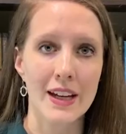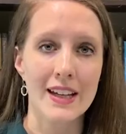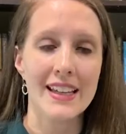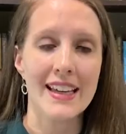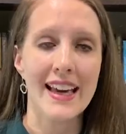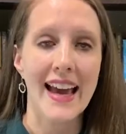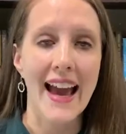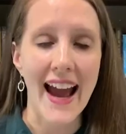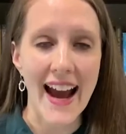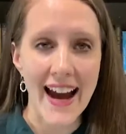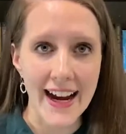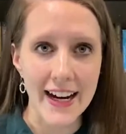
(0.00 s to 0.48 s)

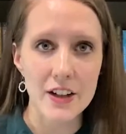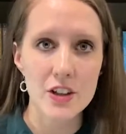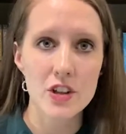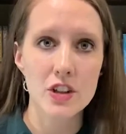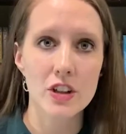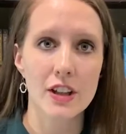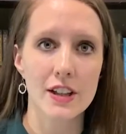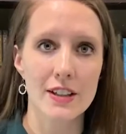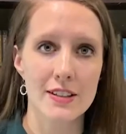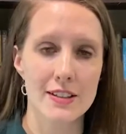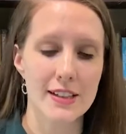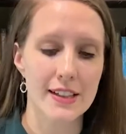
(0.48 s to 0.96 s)
He
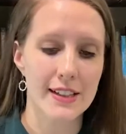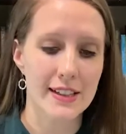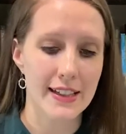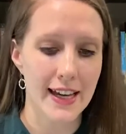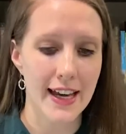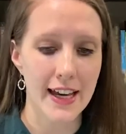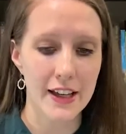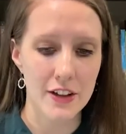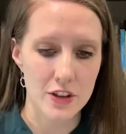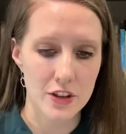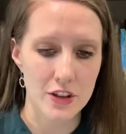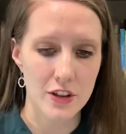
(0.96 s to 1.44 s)
actually did
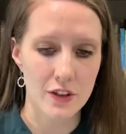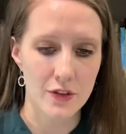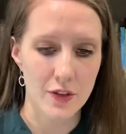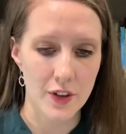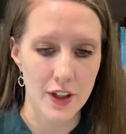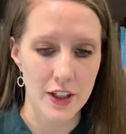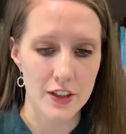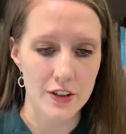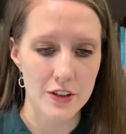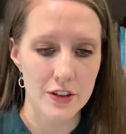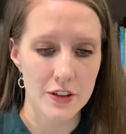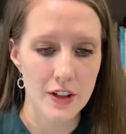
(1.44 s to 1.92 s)
catch the
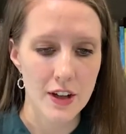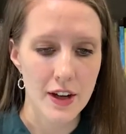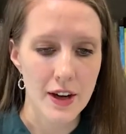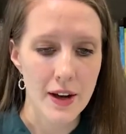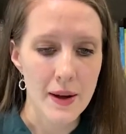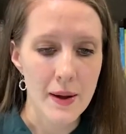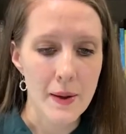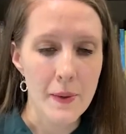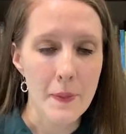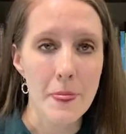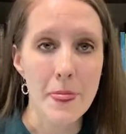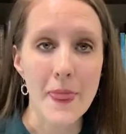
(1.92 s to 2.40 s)
fish.
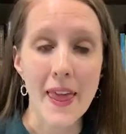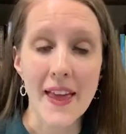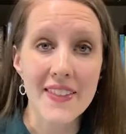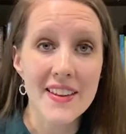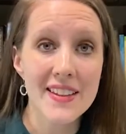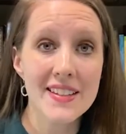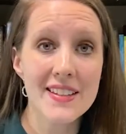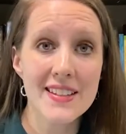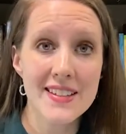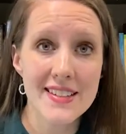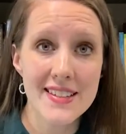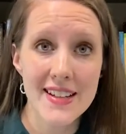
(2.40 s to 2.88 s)
And
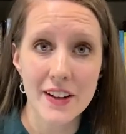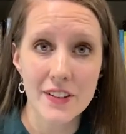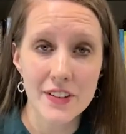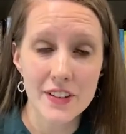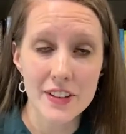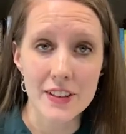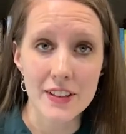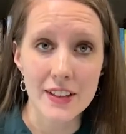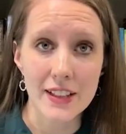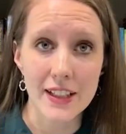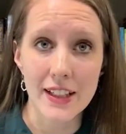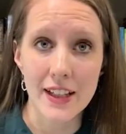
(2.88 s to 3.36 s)
this is
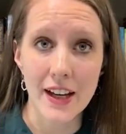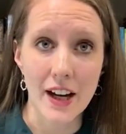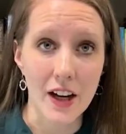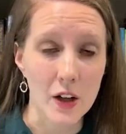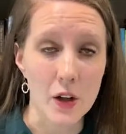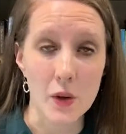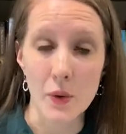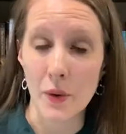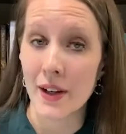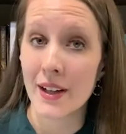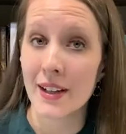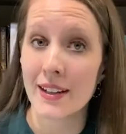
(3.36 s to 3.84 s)
definitely a
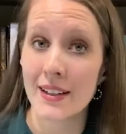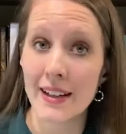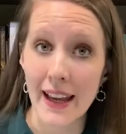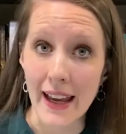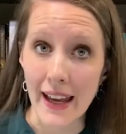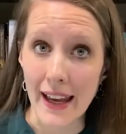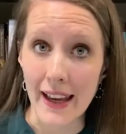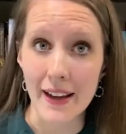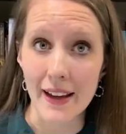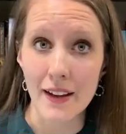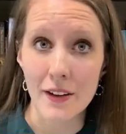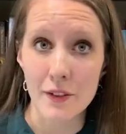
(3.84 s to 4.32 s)
great
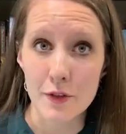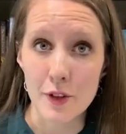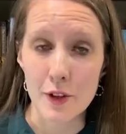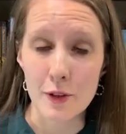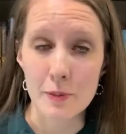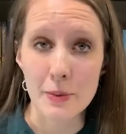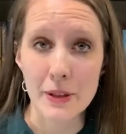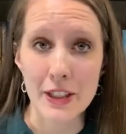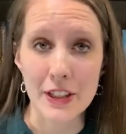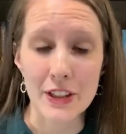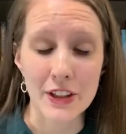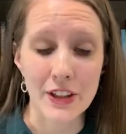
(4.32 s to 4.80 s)
day for
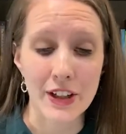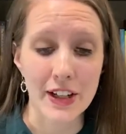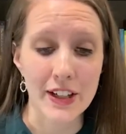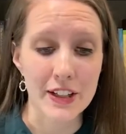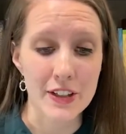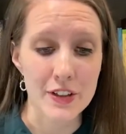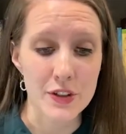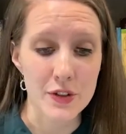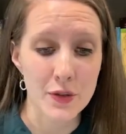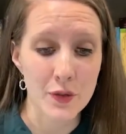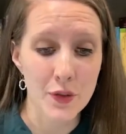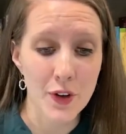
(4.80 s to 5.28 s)
Peter and
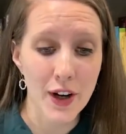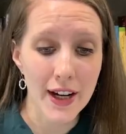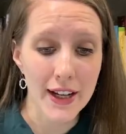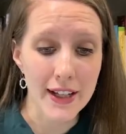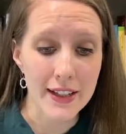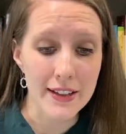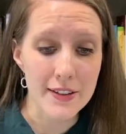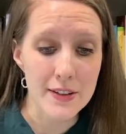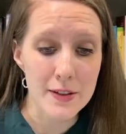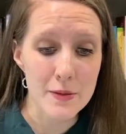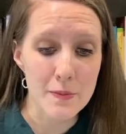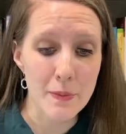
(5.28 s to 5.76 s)
his
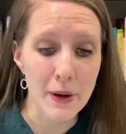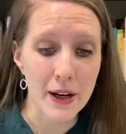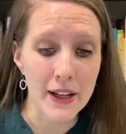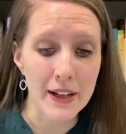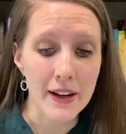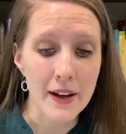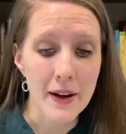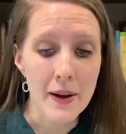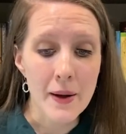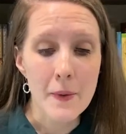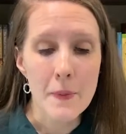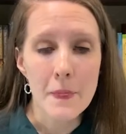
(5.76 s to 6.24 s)
friends, but
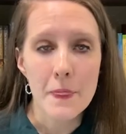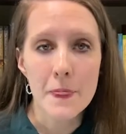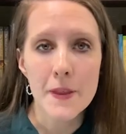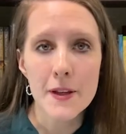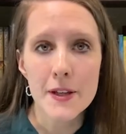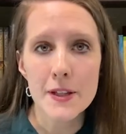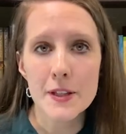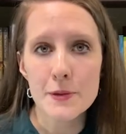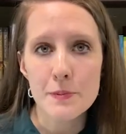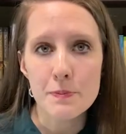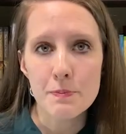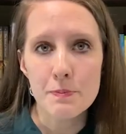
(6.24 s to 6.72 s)

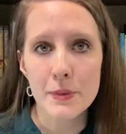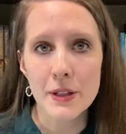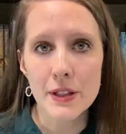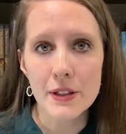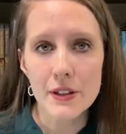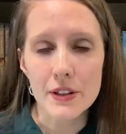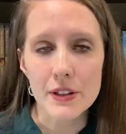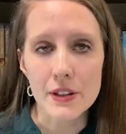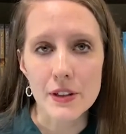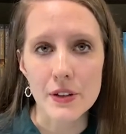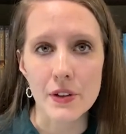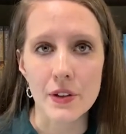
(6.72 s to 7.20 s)
this
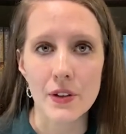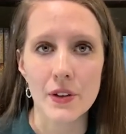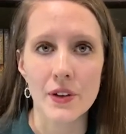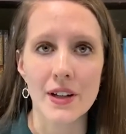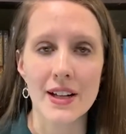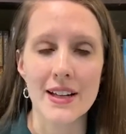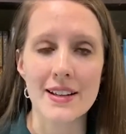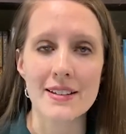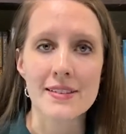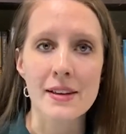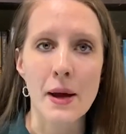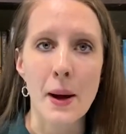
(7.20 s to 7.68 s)
miracle
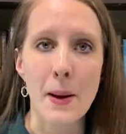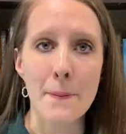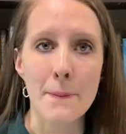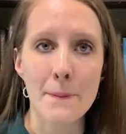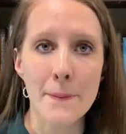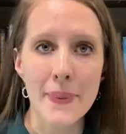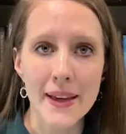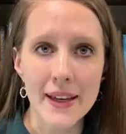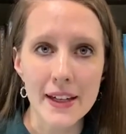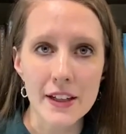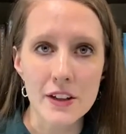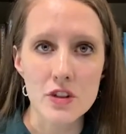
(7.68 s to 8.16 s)
is a
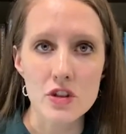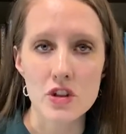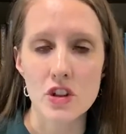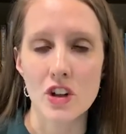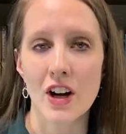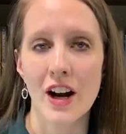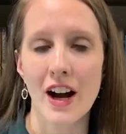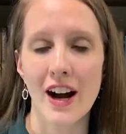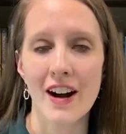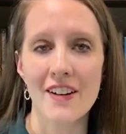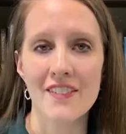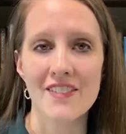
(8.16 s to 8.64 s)

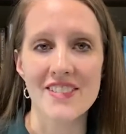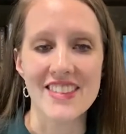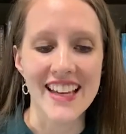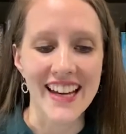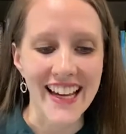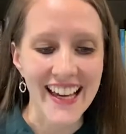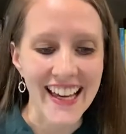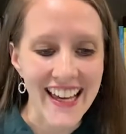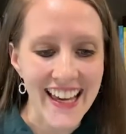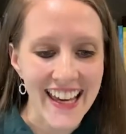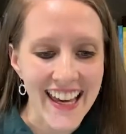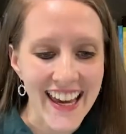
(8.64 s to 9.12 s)
picture of the
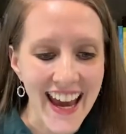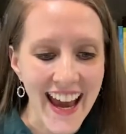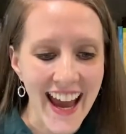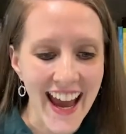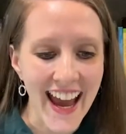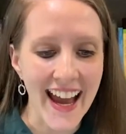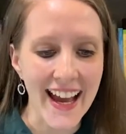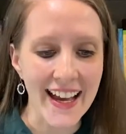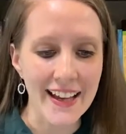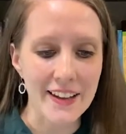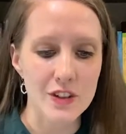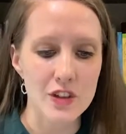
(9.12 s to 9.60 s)

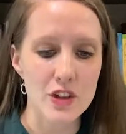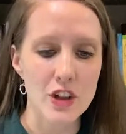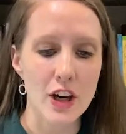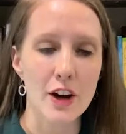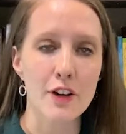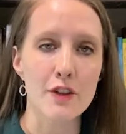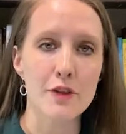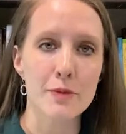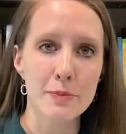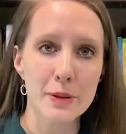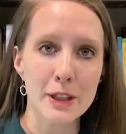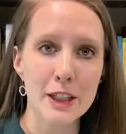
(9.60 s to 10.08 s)
catch
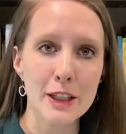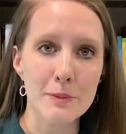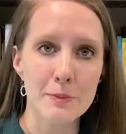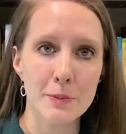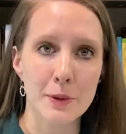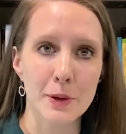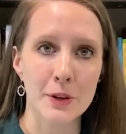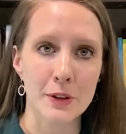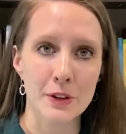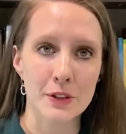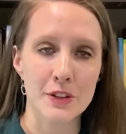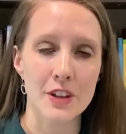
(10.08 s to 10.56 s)
of
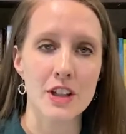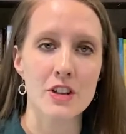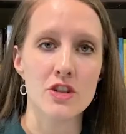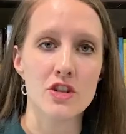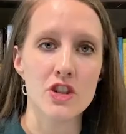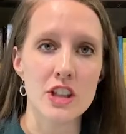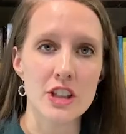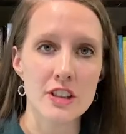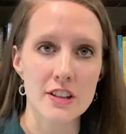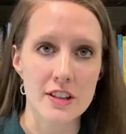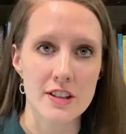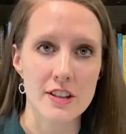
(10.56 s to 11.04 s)
people that
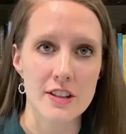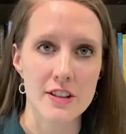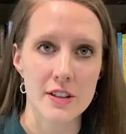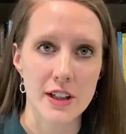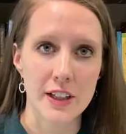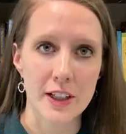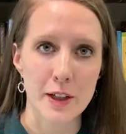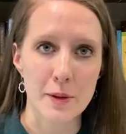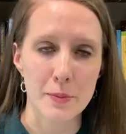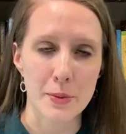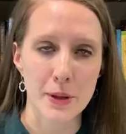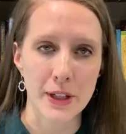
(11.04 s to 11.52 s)
Jesus is
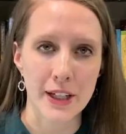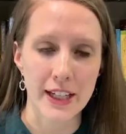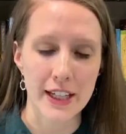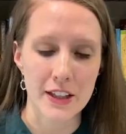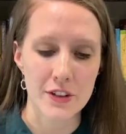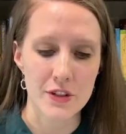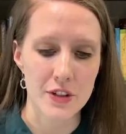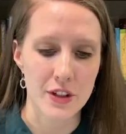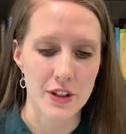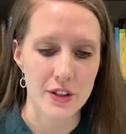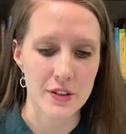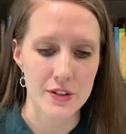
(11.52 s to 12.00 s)
going to bring
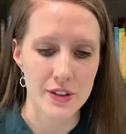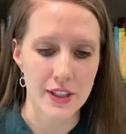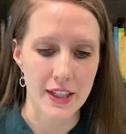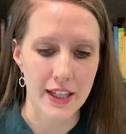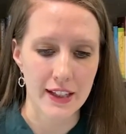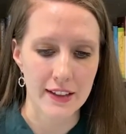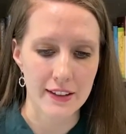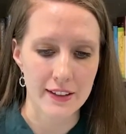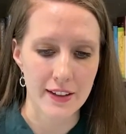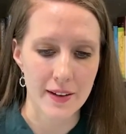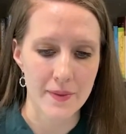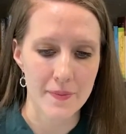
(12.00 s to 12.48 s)
into his
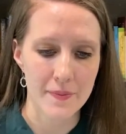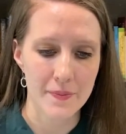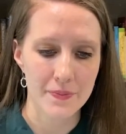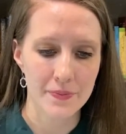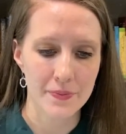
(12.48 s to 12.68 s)
kingdom